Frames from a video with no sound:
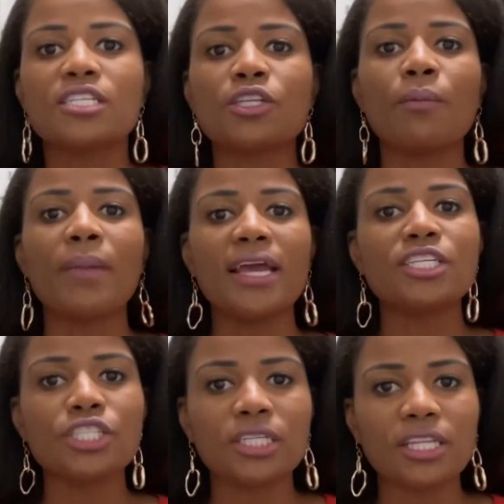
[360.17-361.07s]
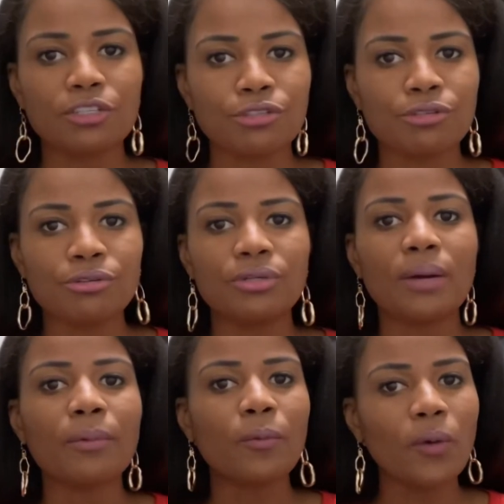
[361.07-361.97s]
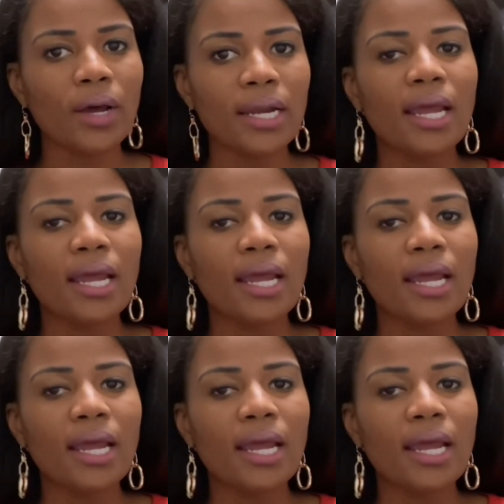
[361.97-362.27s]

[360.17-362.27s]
So make sure that you, number one,